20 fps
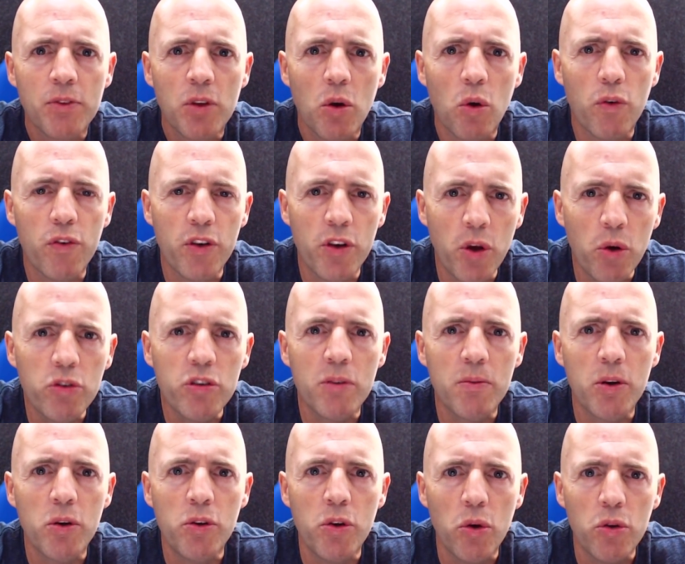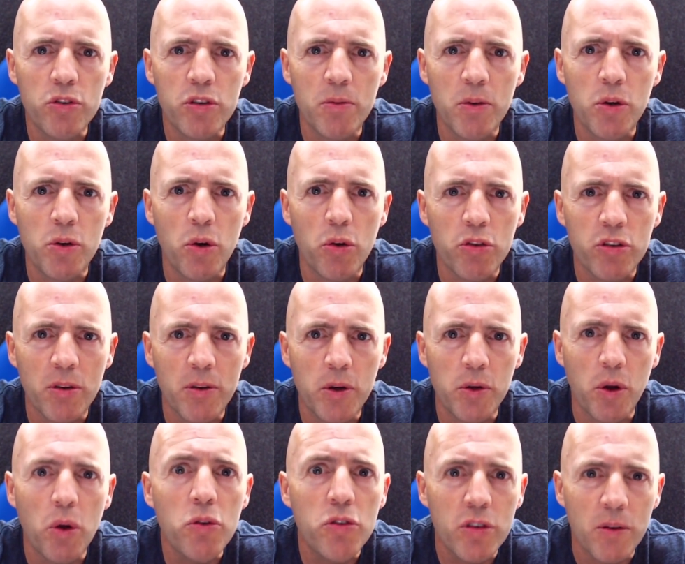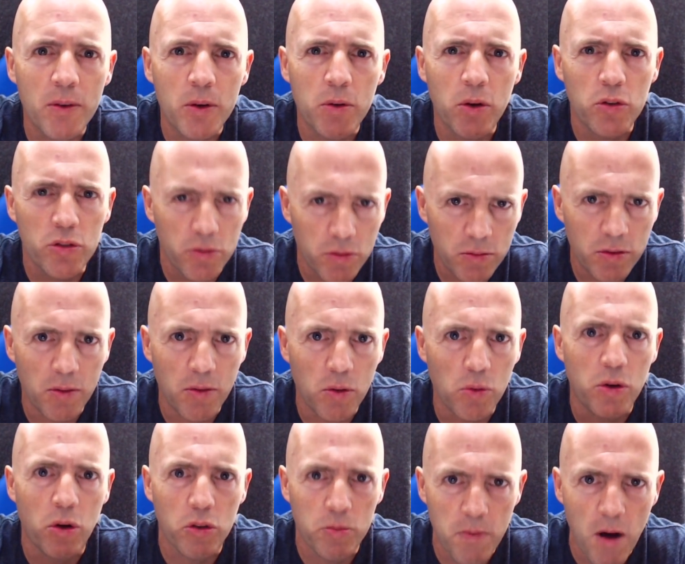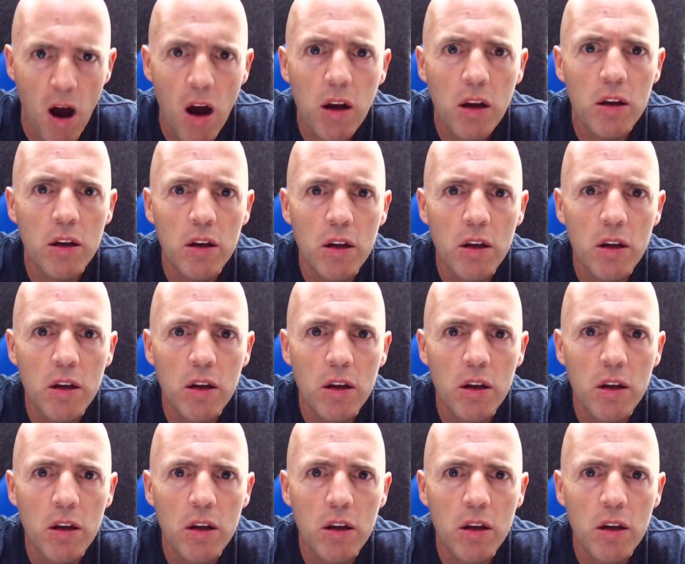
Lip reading: or if you know someone who knows someone who knows someone who knows someone who knows someone who knows Mark,